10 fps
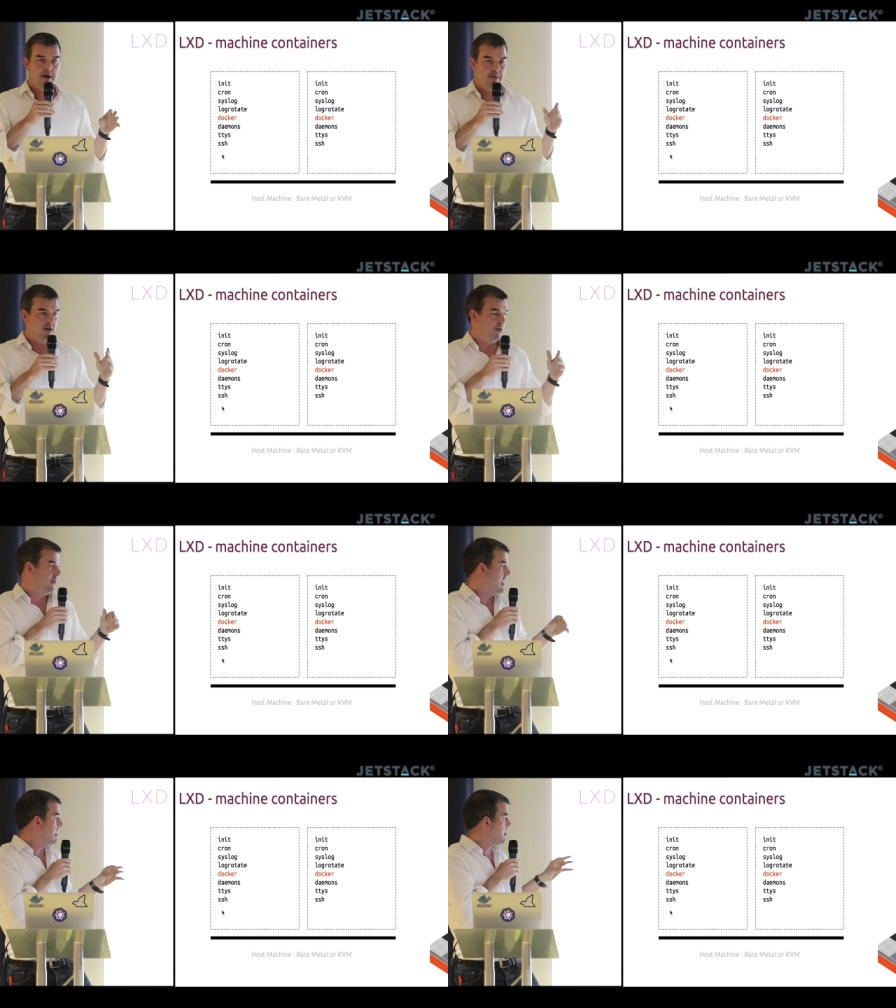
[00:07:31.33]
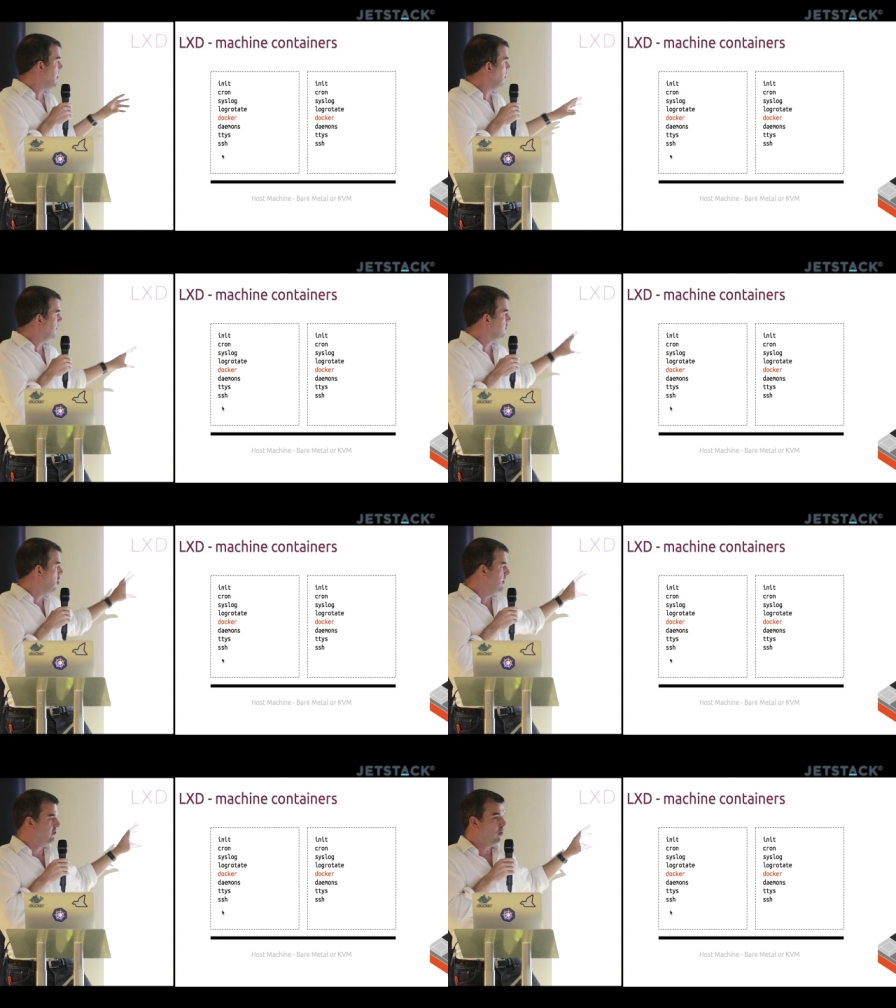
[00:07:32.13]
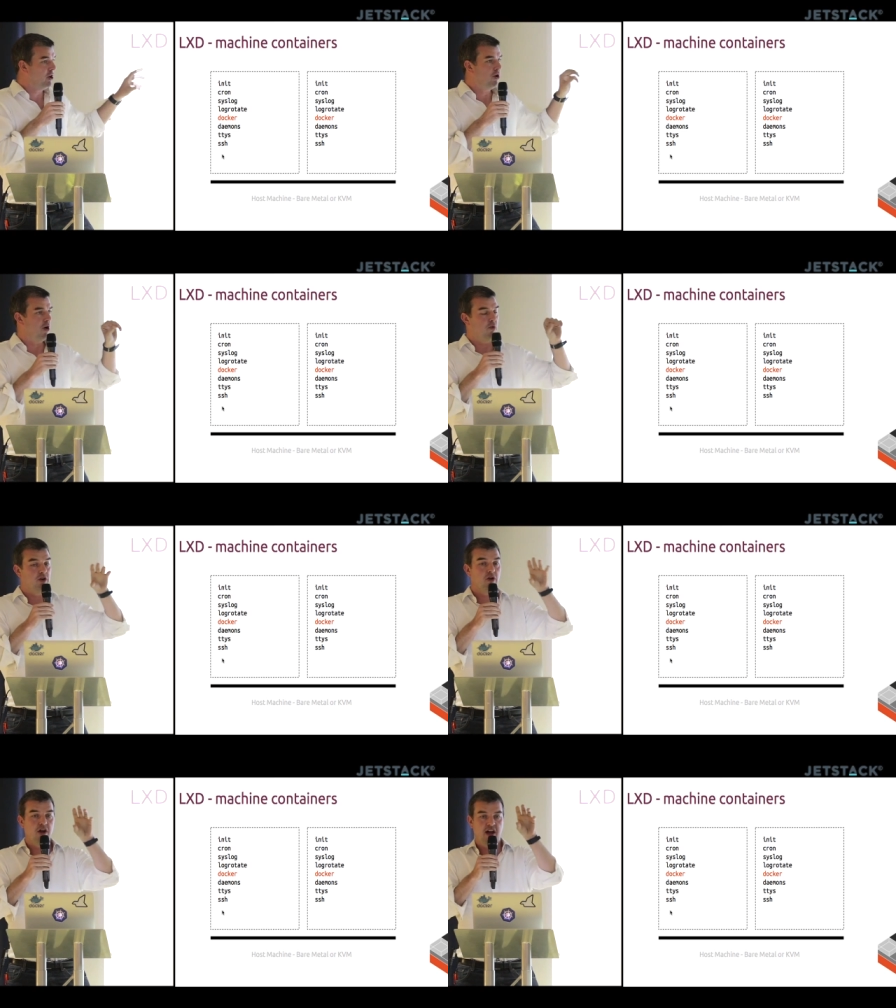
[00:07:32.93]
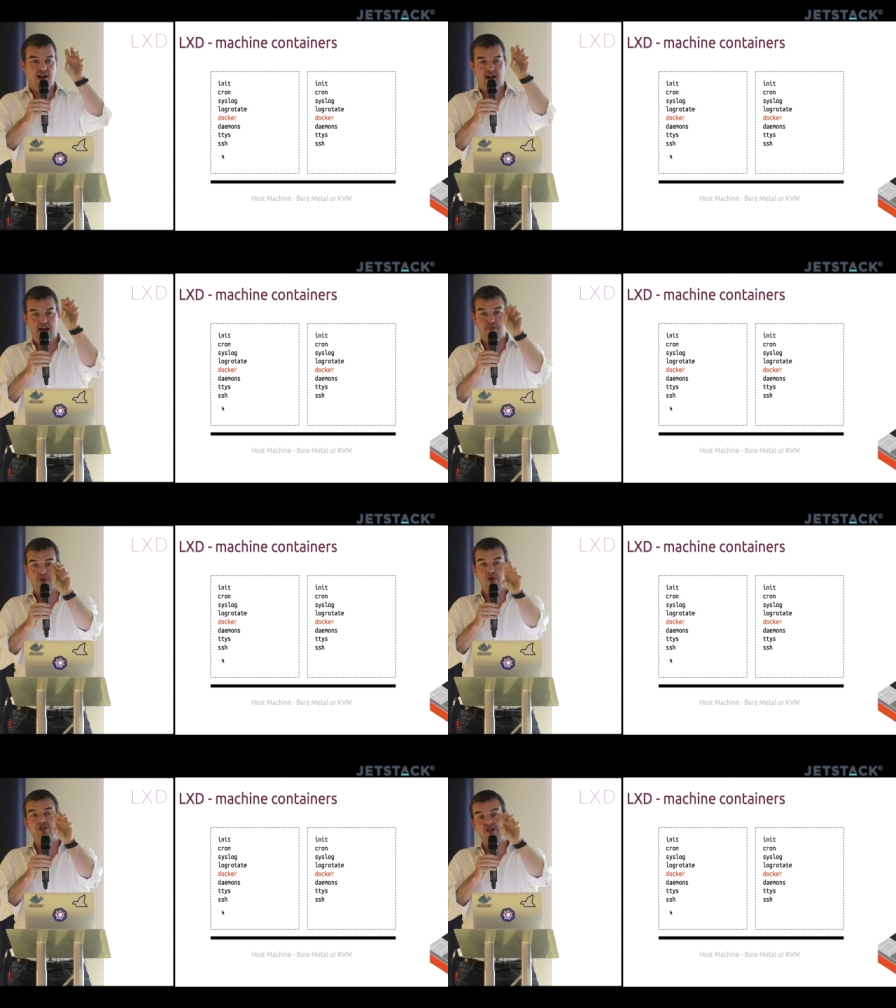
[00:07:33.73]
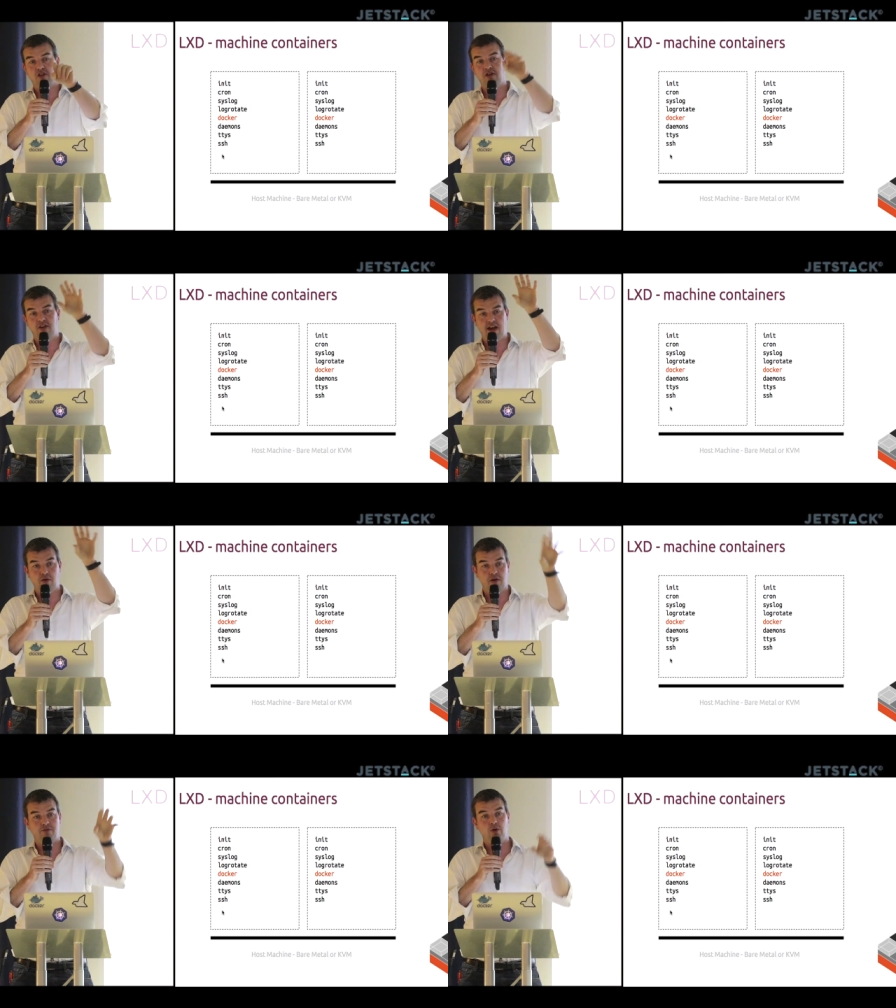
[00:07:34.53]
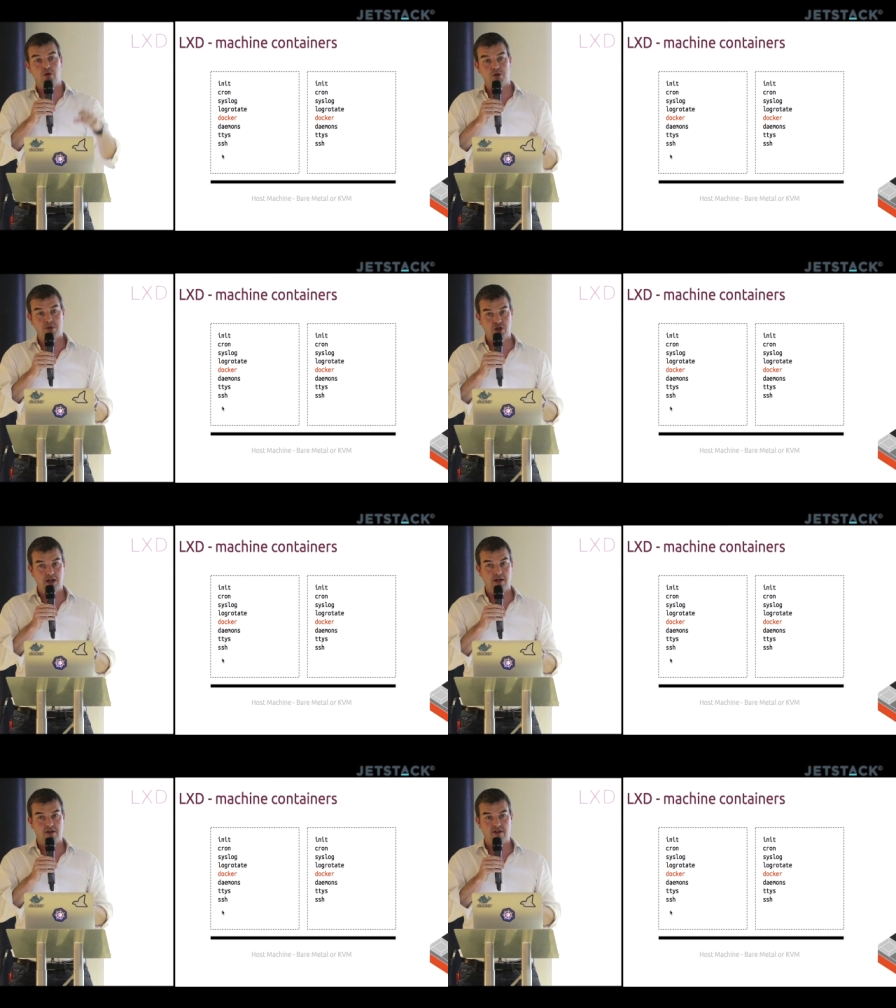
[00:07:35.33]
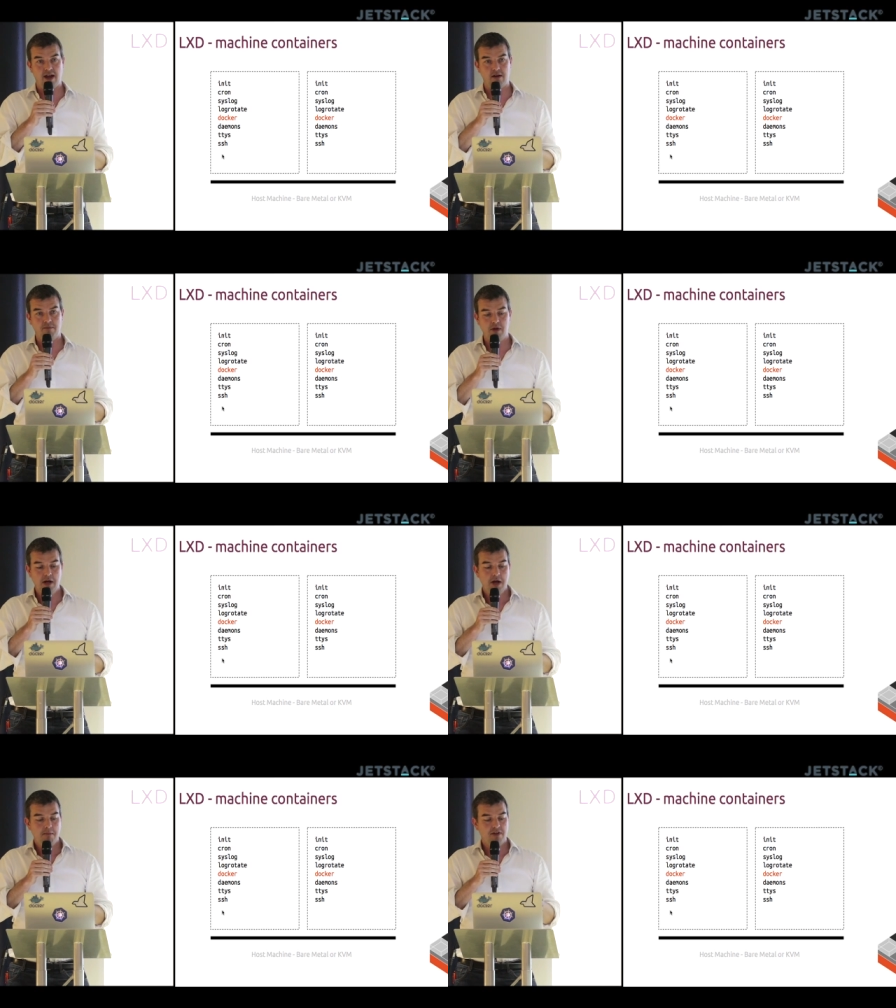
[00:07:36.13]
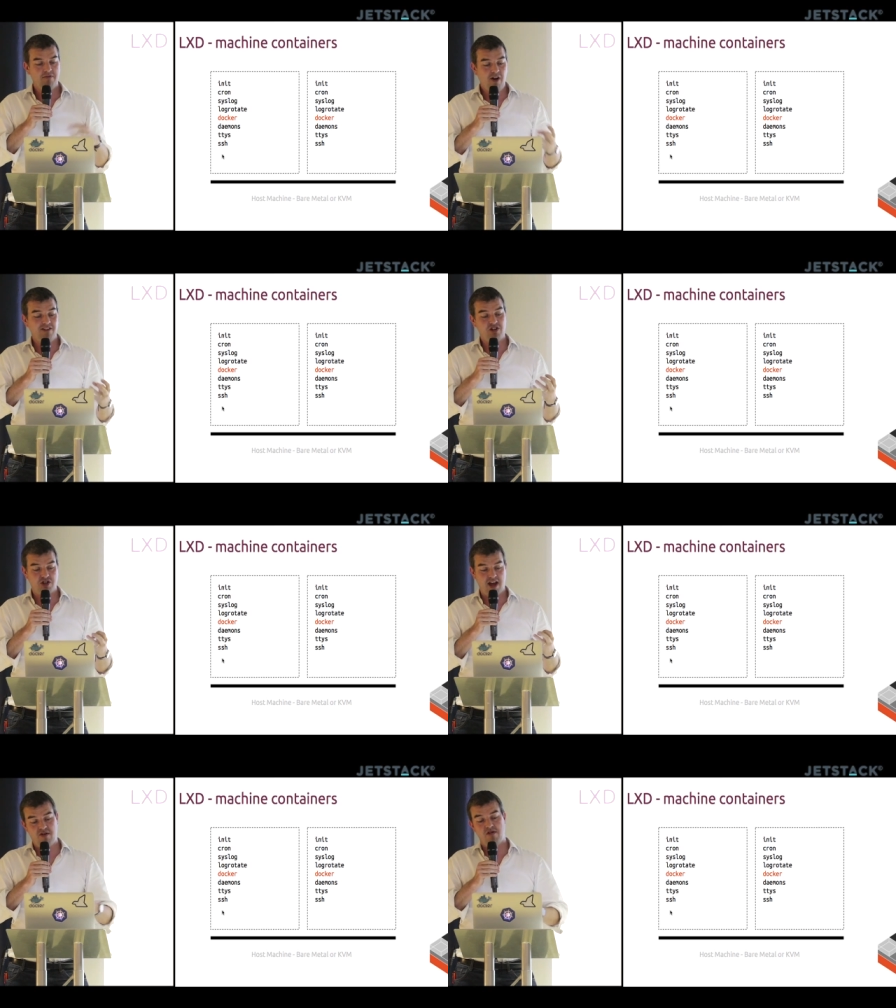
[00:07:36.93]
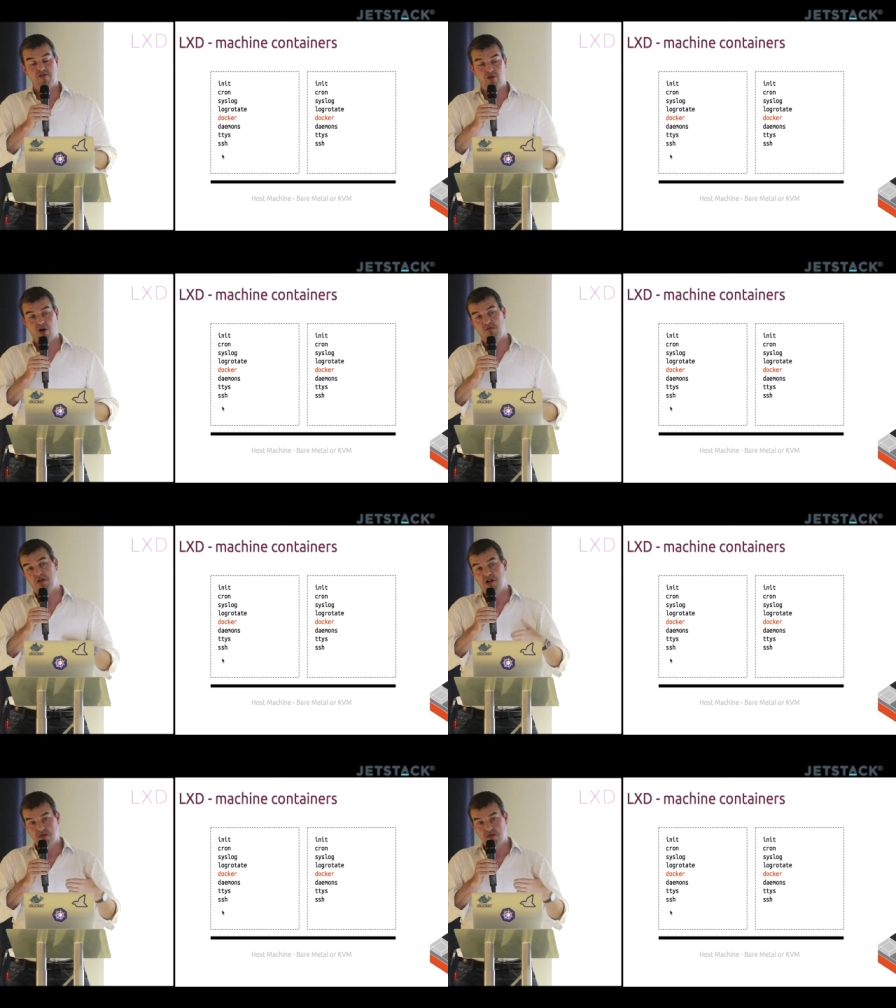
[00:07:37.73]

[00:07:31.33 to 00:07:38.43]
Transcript: But in itself, there's no reason why you can't run a process container in a full machine container. But the advantage there is you've got